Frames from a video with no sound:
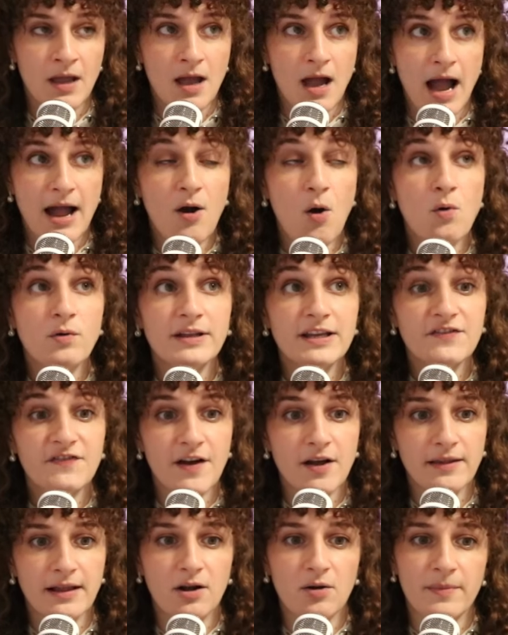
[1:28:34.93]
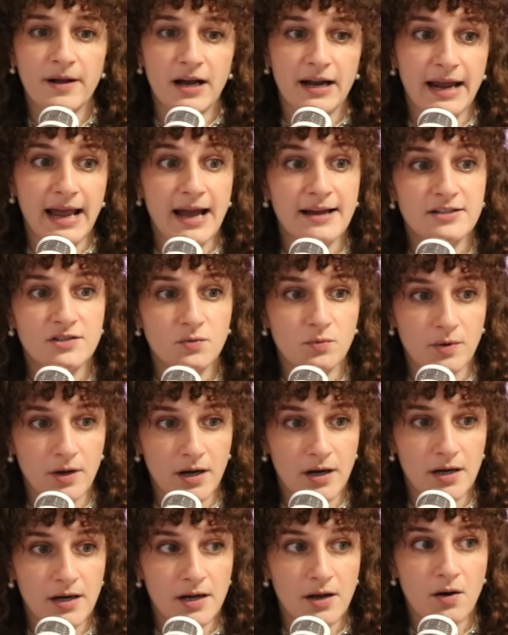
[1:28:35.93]
I only felt like, oh my God, I had to
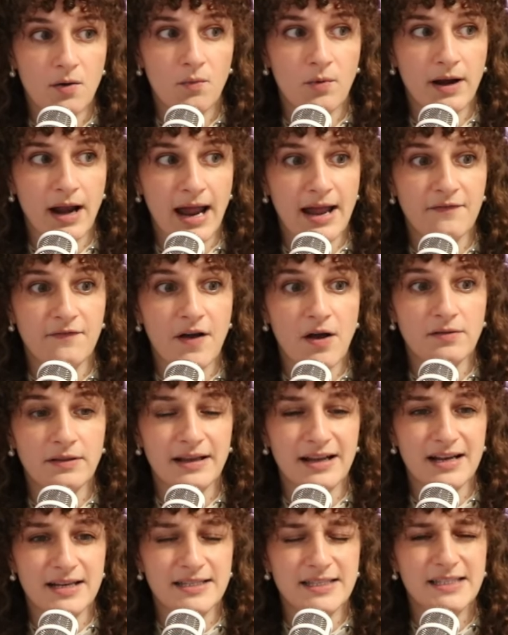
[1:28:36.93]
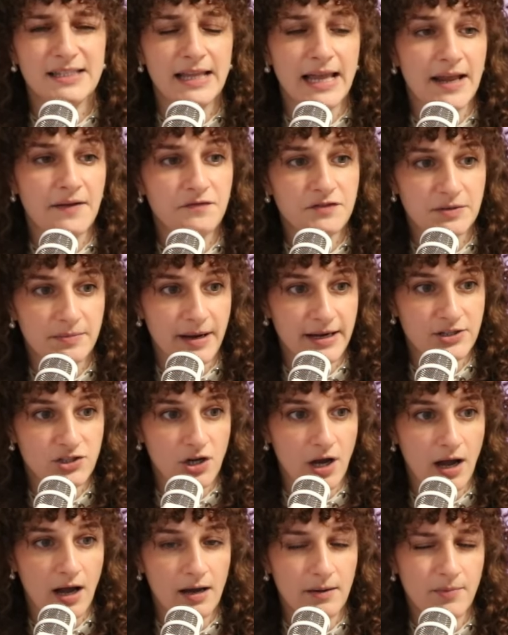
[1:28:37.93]
work when I felt like a slave to my
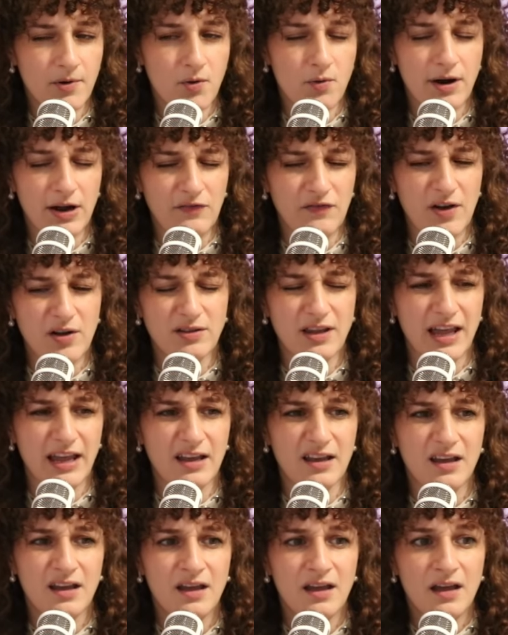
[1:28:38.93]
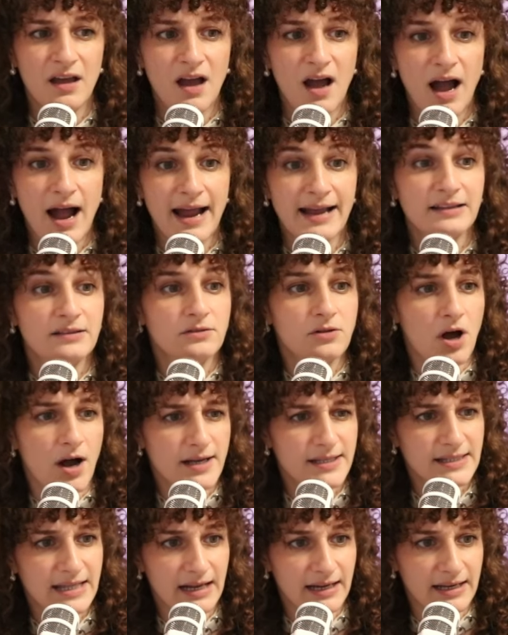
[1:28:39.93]
job or I felt like I had
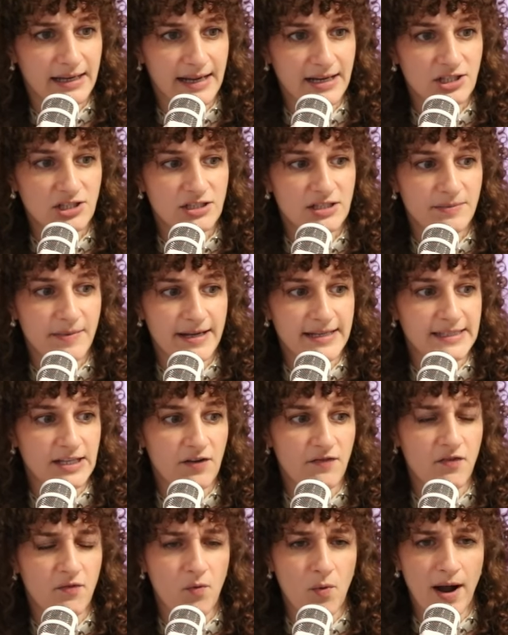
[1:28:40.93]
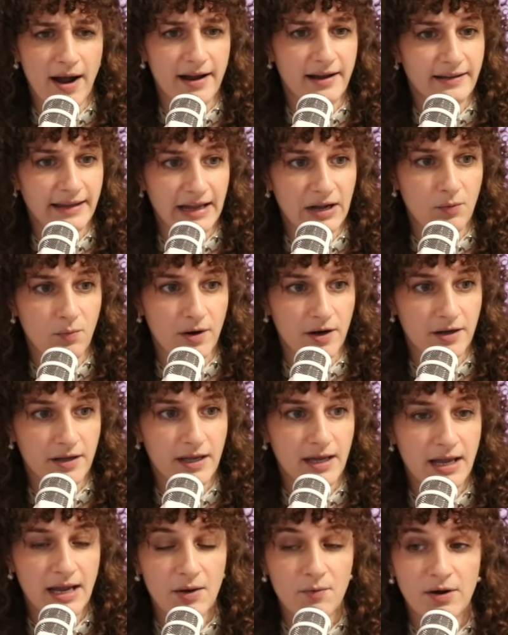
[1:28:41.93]
lost that connection to myself of why I like
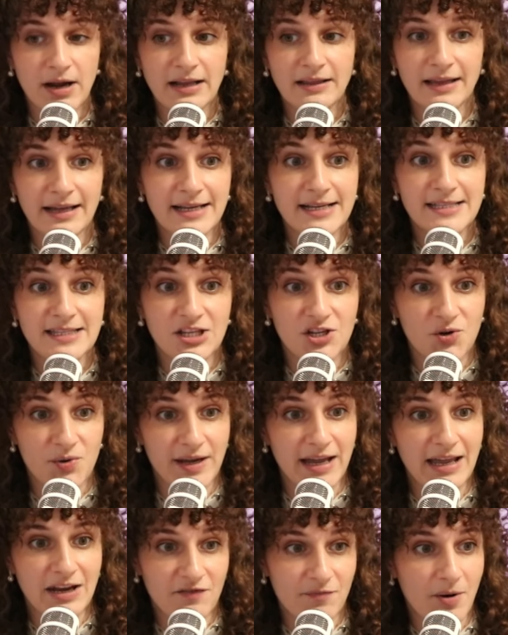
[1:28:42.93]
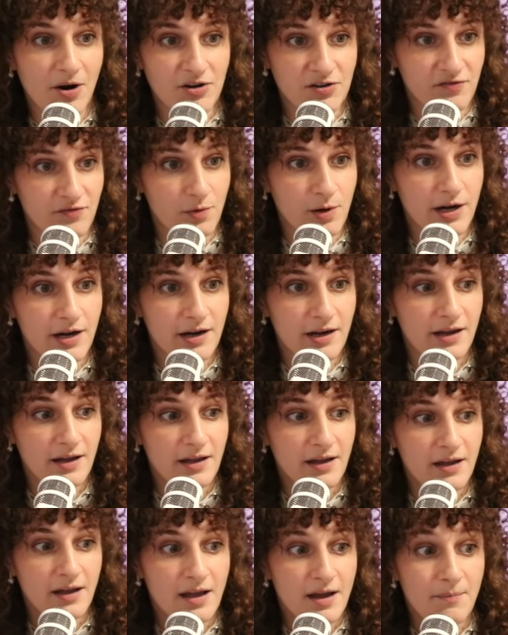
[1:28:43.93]
working. And what I like is the creative part of work.
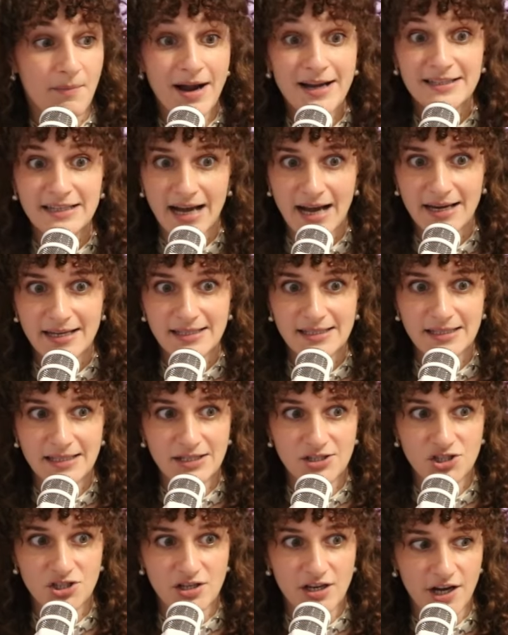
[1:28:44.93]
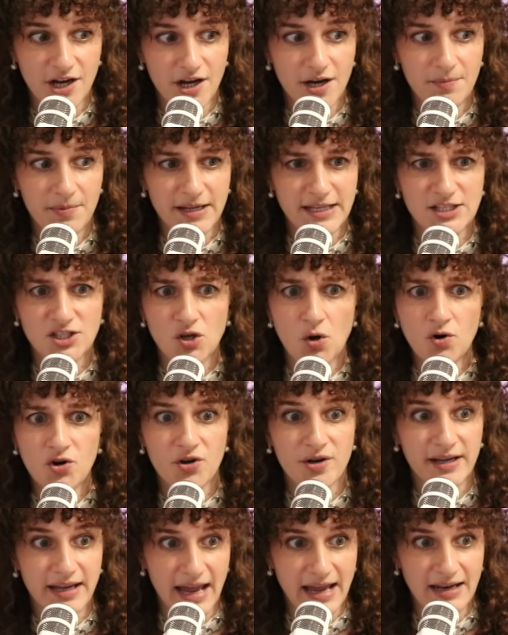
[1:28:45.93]
My dad is an engineer, but he's so
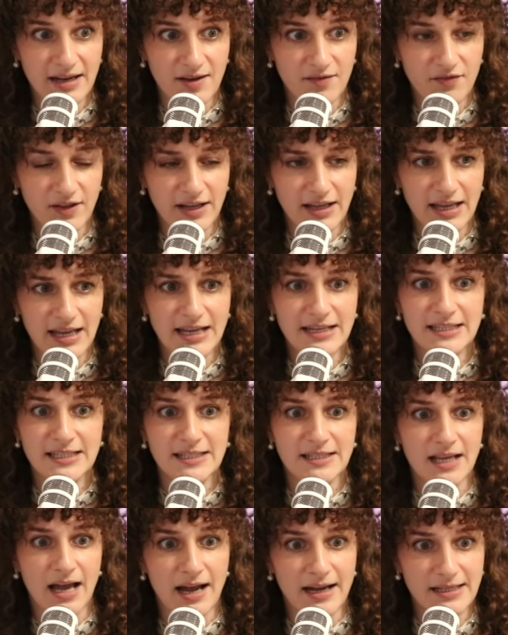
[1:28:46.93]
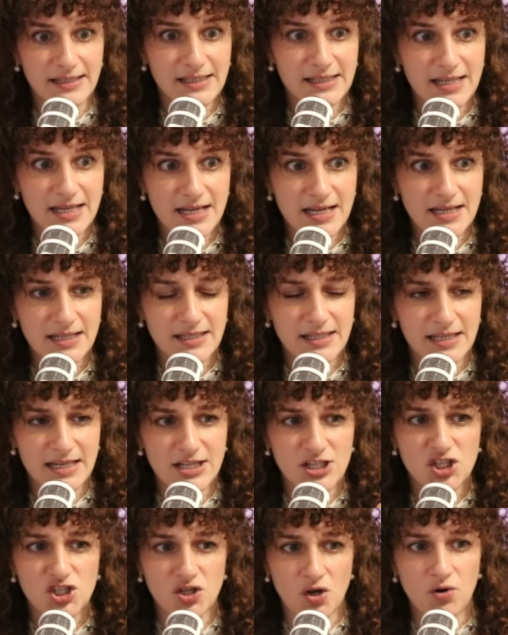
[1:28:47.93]
creative. Like he designs things and
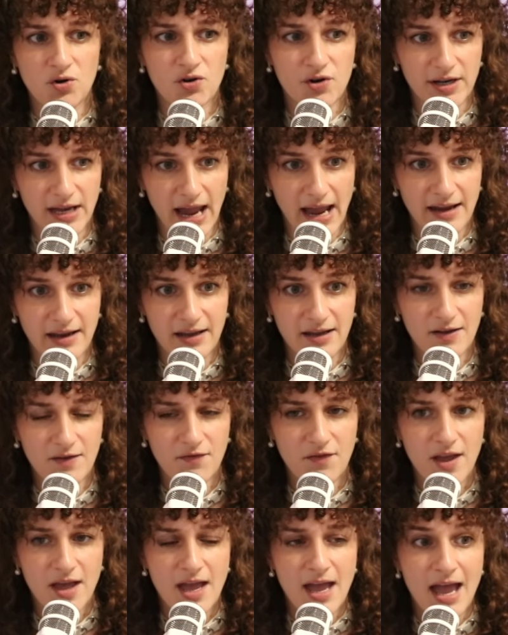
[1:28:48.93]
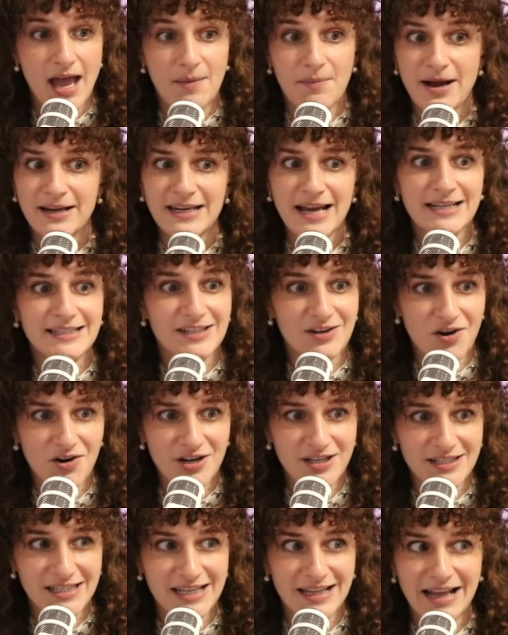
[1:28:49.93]
he's so creative. And my dad's an
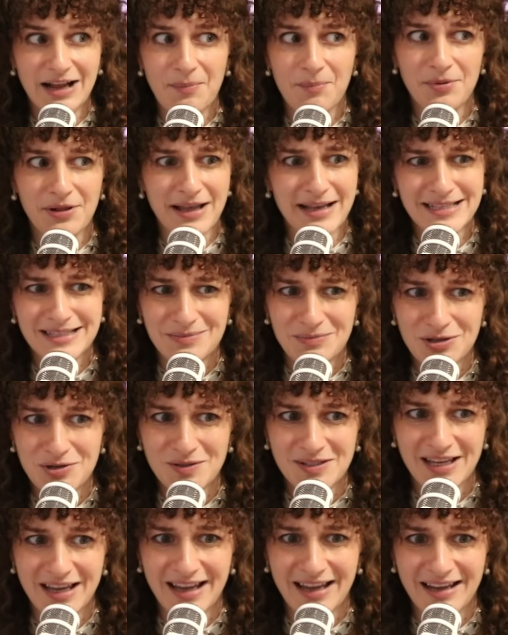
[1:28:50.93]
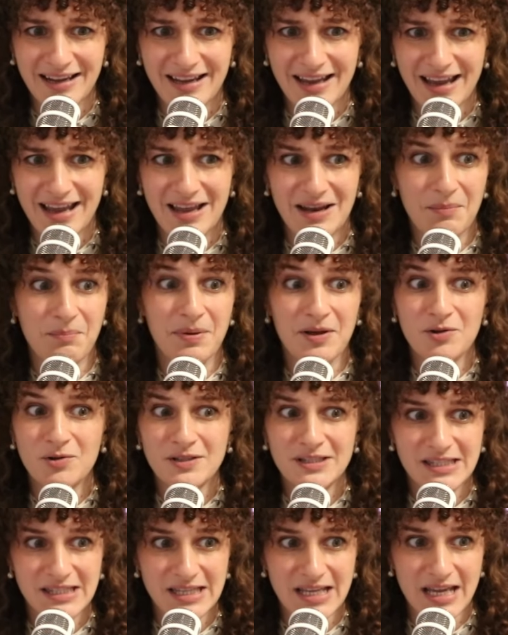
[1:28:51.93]
artist. He like plays music and
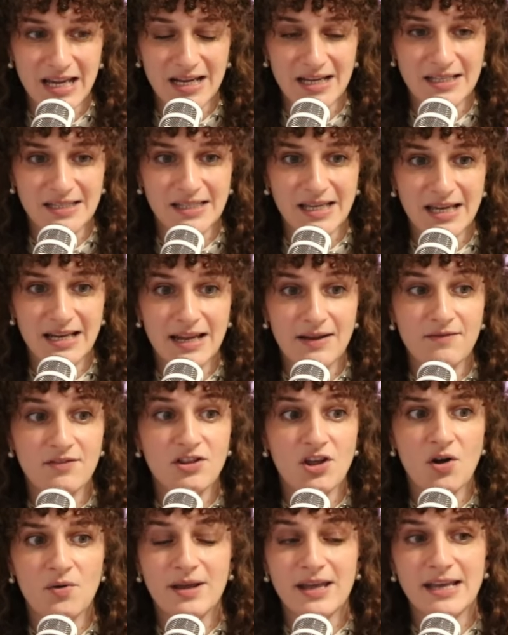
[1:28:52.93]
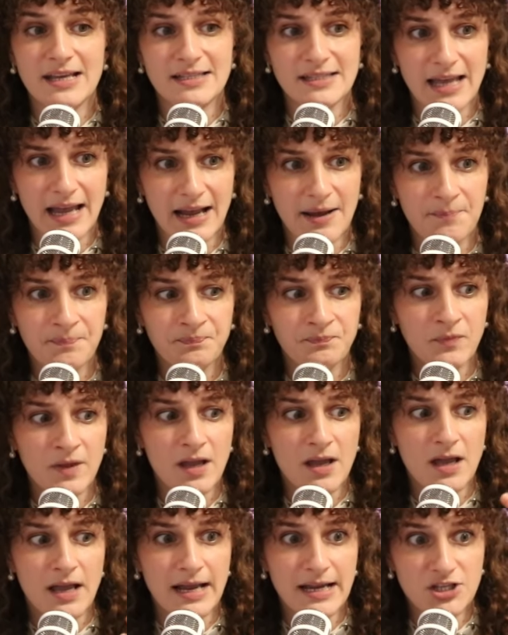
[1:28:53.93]
builds things. And even though he's like
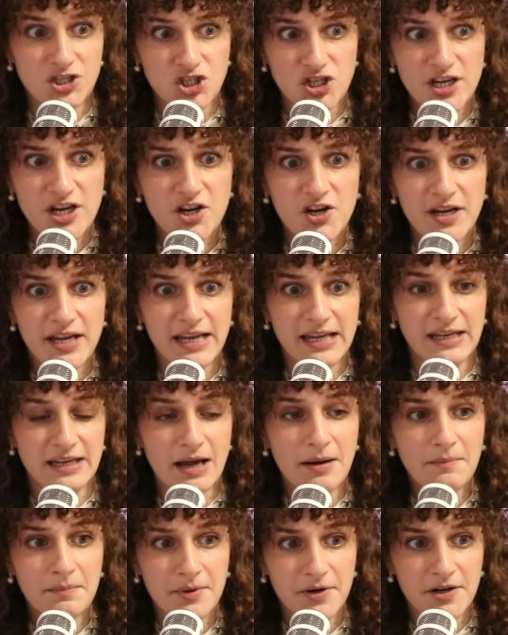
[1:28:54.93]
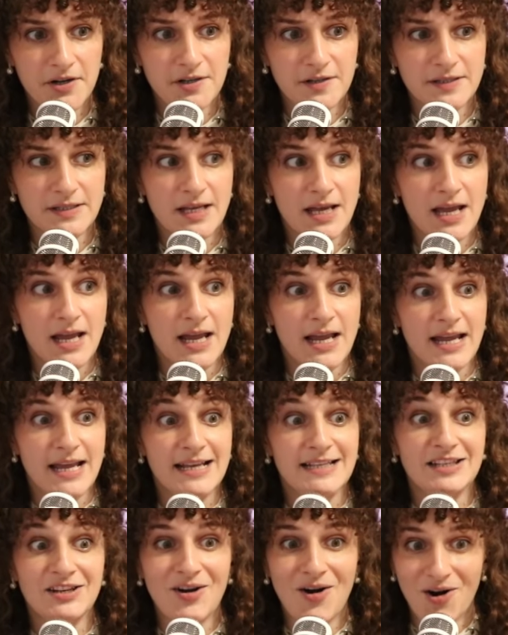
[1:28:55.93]
engineering and numbers,
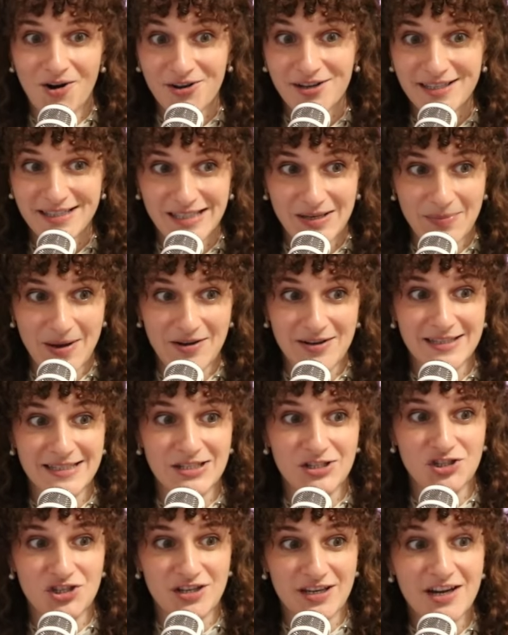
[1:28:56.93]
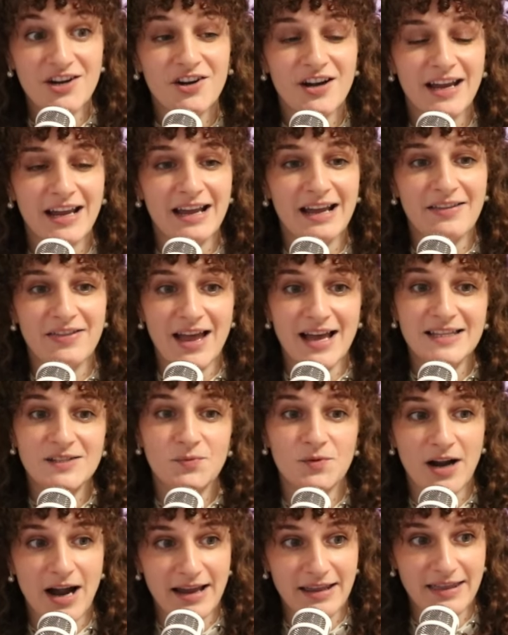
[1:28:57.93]
he's an artist about his engineering. And that's
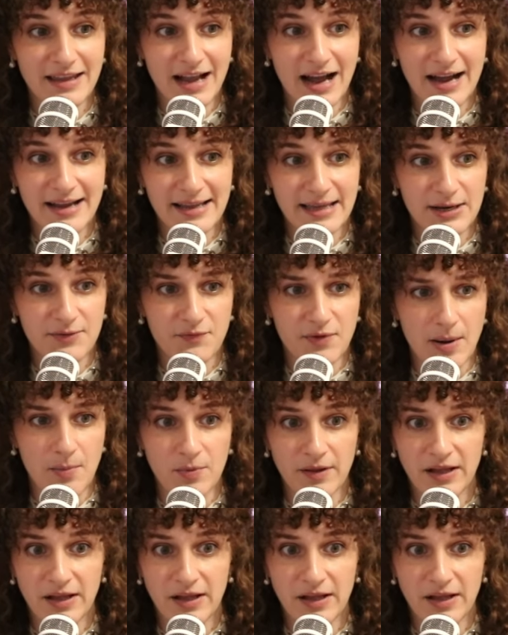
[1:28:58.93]
where I think I get it from.